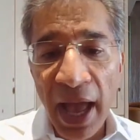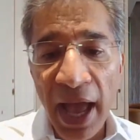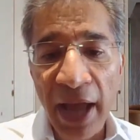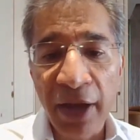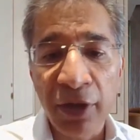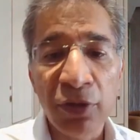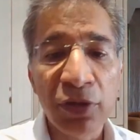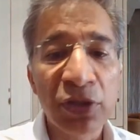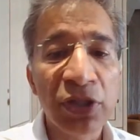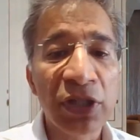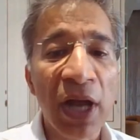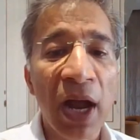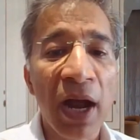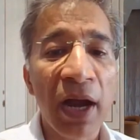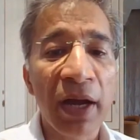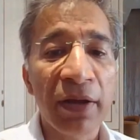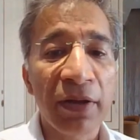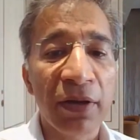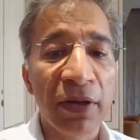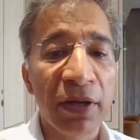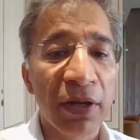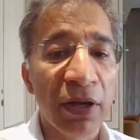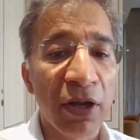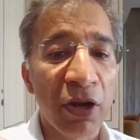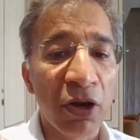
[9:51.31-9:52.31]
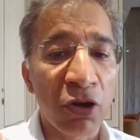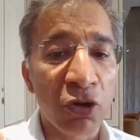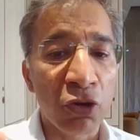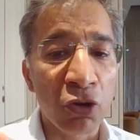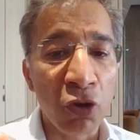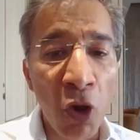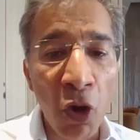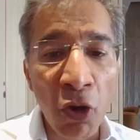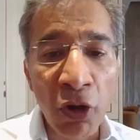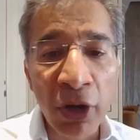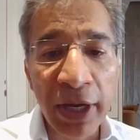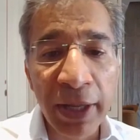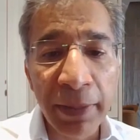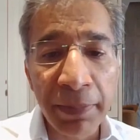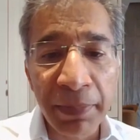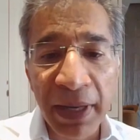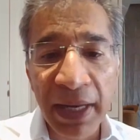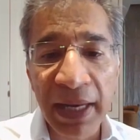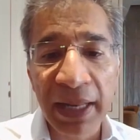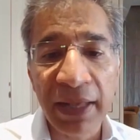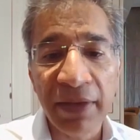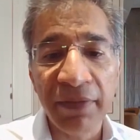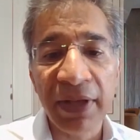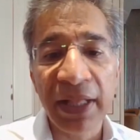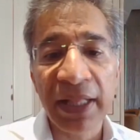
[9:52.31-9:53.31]
and you start wrongly
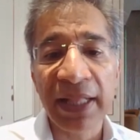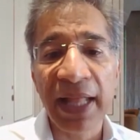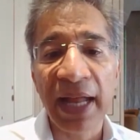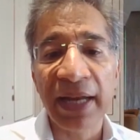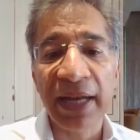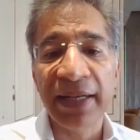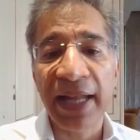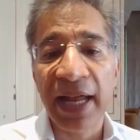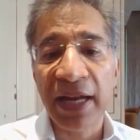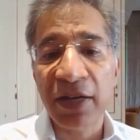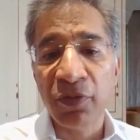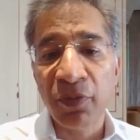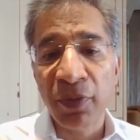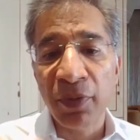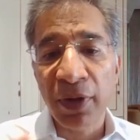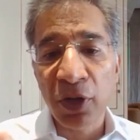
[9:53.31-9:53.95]
believing that debt